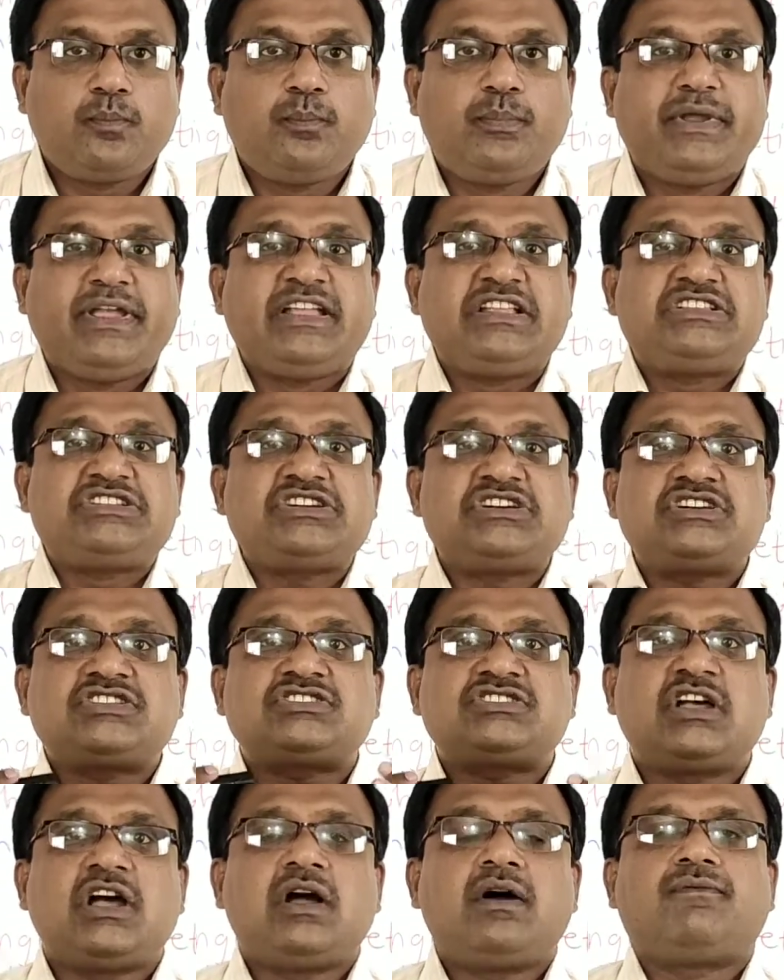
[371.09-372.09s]

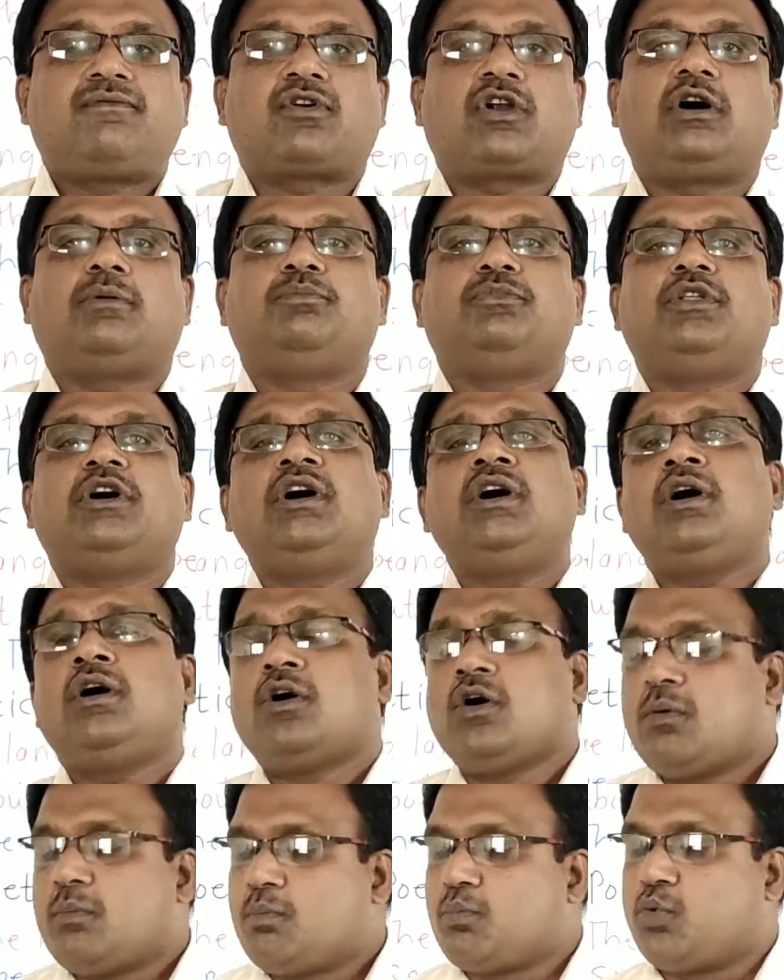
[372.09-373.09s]
features from
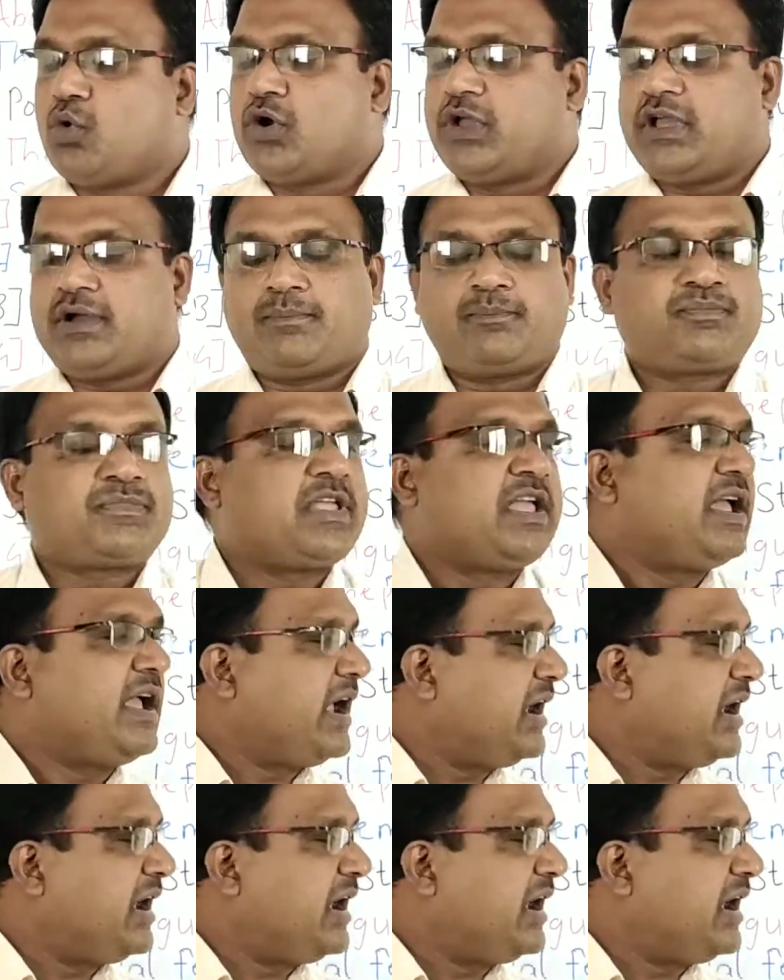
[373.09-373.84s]
the poem